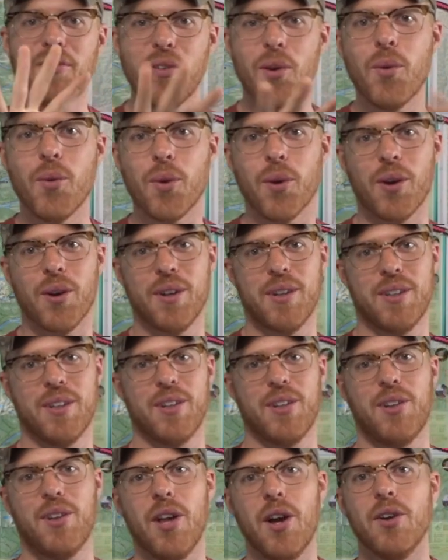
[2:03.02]
four,
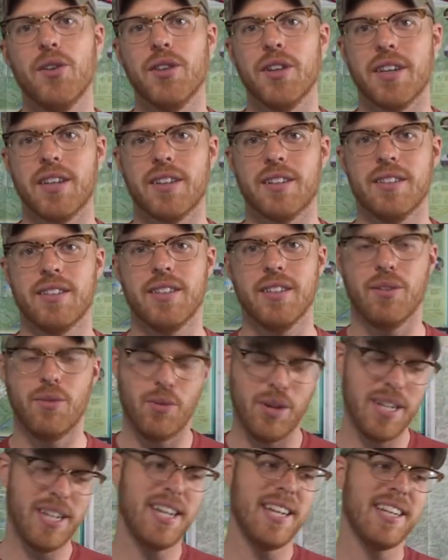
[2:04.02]
clothing.
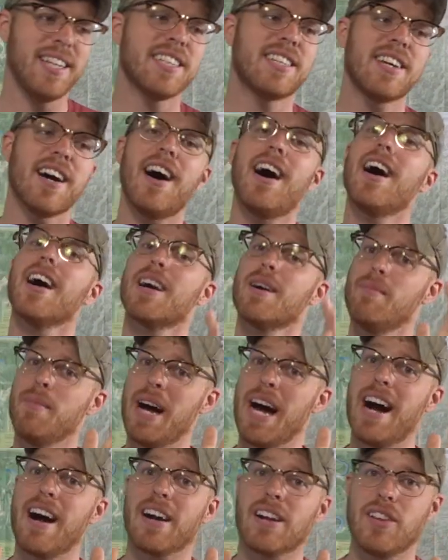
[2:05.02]
We need to talk
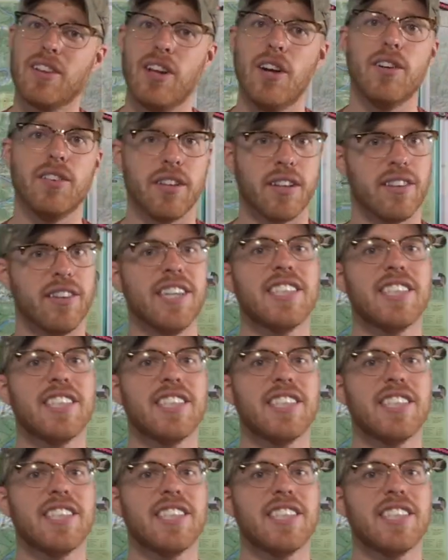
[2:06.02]
about clothing.